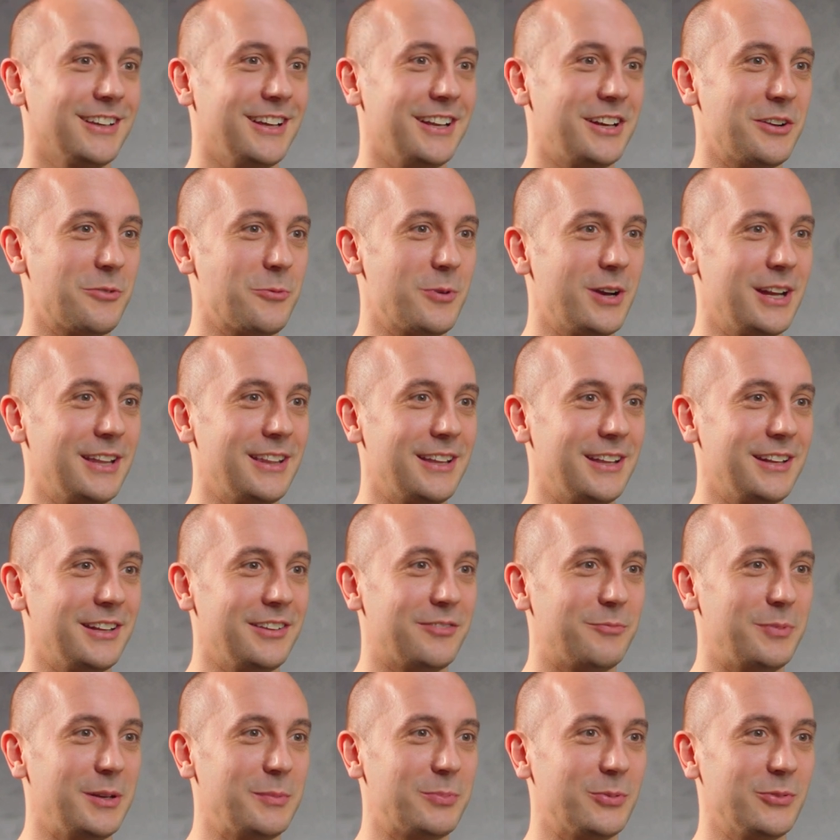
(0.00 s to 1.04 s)
in a way that
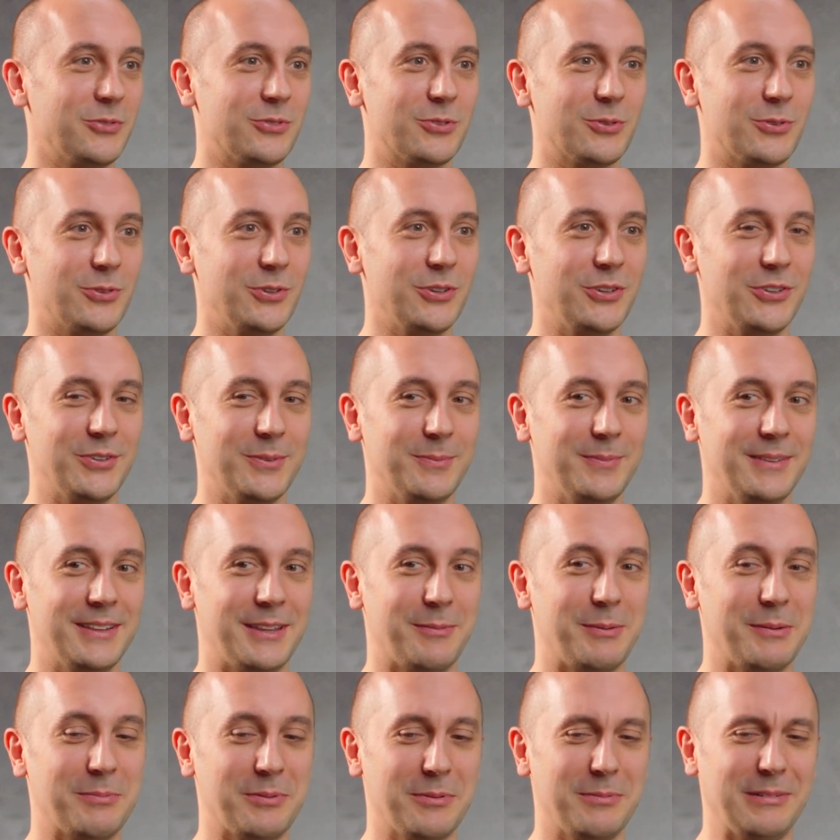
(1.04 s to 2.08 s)
if people saw you,
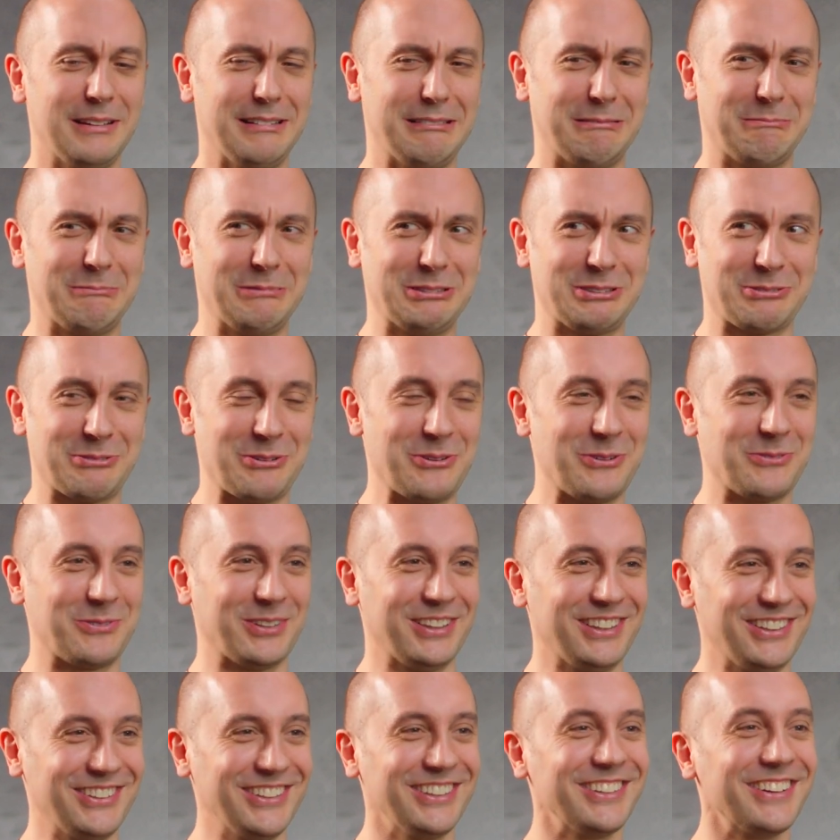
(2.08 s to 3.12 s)
people would be like, what's wrong
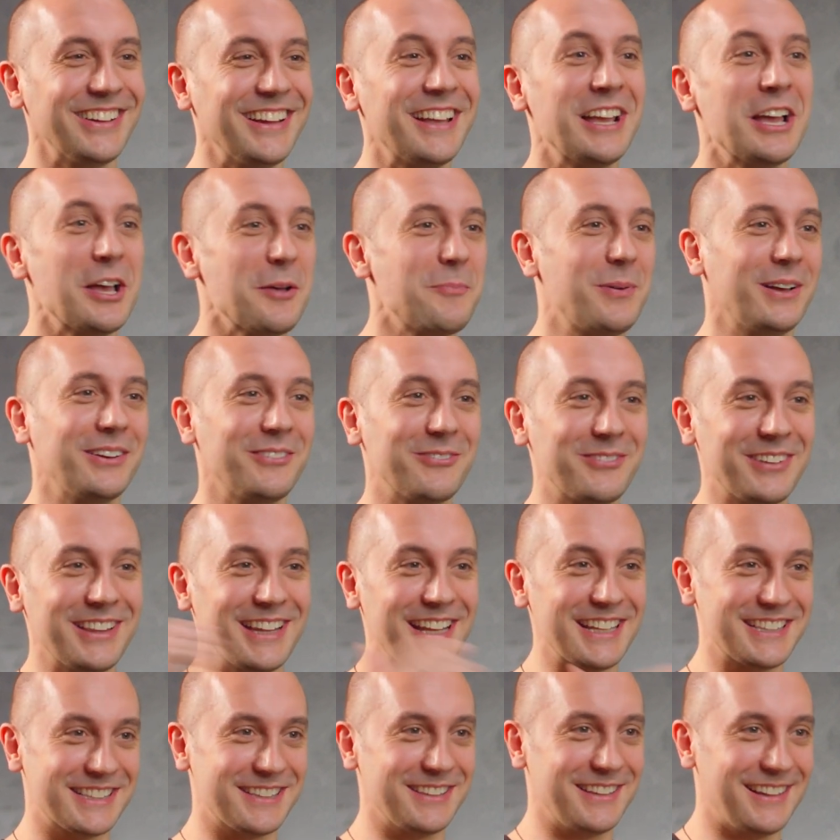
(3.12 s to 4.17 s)
with you? But
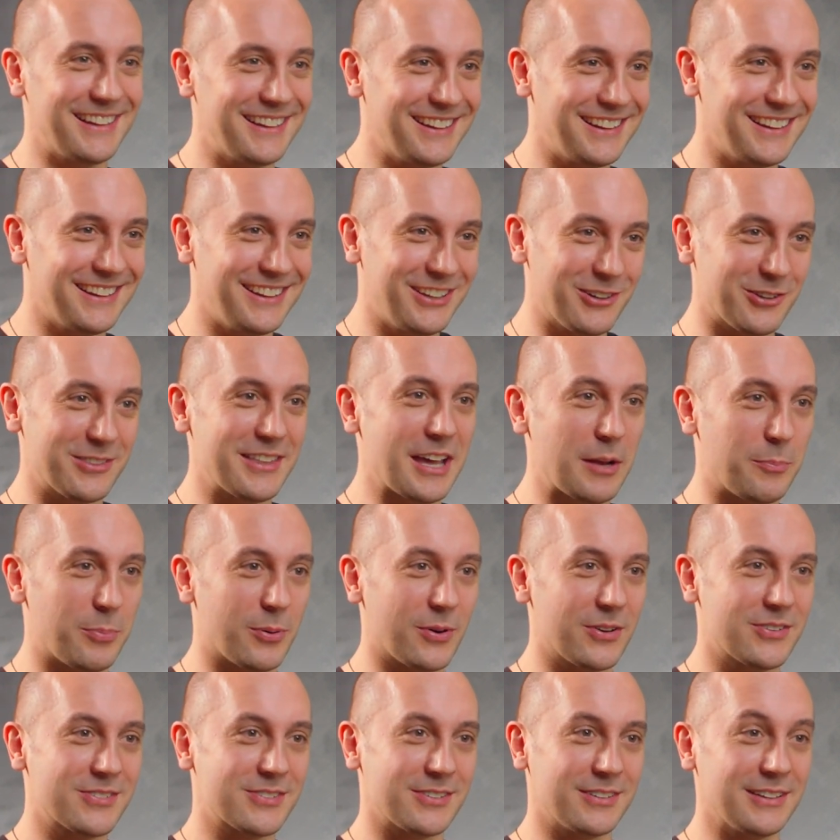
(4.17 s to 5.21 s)
with it, you're that
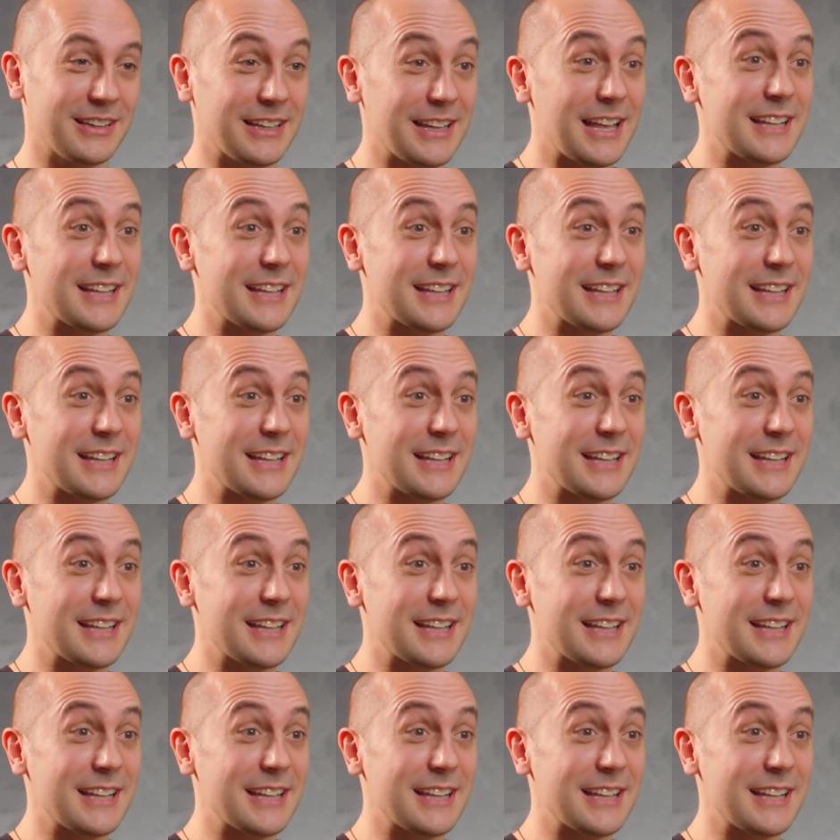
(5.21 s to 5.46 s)
person.